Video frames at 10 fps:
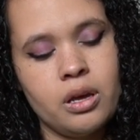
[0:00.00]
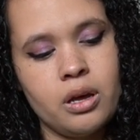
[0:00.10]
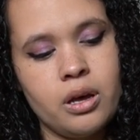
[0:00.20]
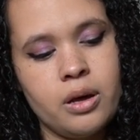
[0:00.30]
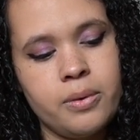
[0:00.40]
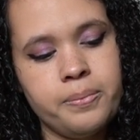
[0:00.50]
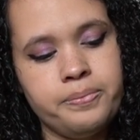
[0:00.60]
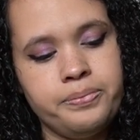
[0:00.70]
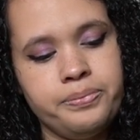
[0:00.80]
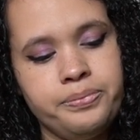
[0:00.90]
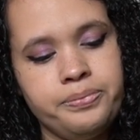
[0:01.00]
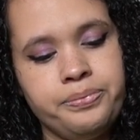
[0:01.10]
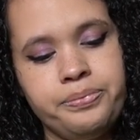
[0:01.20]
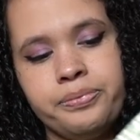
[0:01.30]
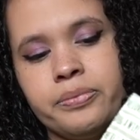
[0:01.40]
Um,
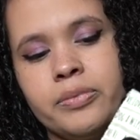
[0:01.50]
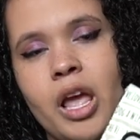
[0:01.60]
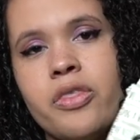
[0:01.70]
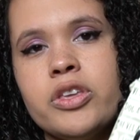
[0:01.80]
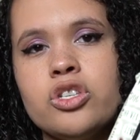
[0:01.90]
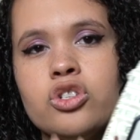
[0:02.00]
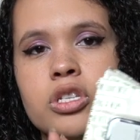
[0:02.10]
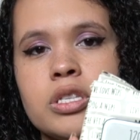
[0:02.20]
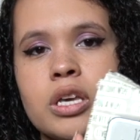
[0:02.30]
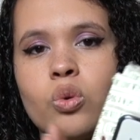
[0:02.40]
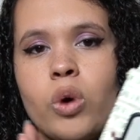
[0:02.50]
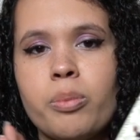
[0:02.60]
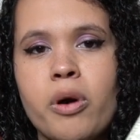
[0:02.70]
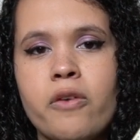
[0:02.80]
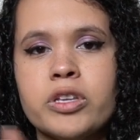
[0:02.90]
and this is just like to
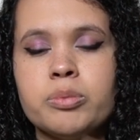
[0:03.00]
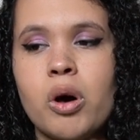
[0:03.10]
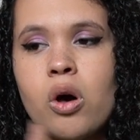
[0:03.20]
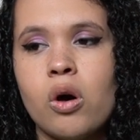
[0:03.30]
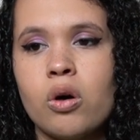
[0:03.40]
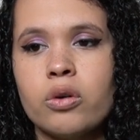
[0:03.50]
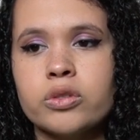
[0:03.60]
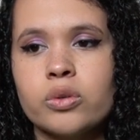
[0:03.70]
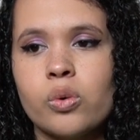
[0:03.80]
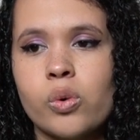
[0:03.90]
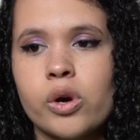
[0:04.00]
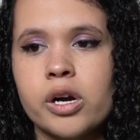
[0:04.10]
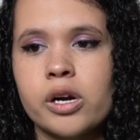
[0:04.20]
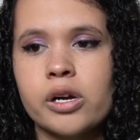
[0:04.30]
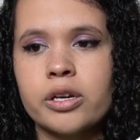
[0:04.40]
wipe off his paws,
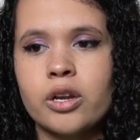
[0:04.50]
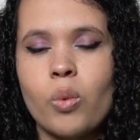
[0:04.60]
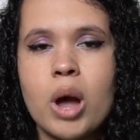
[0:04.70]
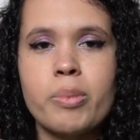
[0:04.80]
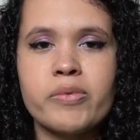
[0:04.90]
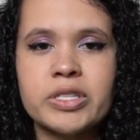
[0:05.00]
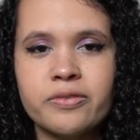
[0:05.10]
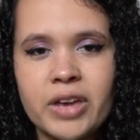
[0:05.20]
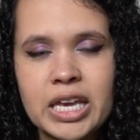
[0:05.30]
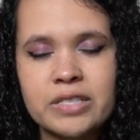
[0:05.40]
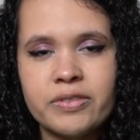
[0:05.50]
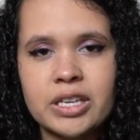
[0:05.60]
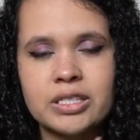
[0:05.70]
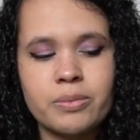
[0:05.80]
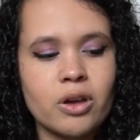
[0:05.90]
or, you know, wipe off his face if he
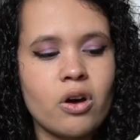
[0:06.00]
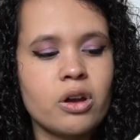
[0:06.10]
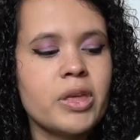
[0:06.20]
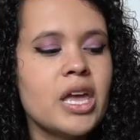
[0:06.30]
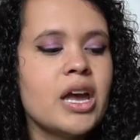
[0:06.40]
gets something on him.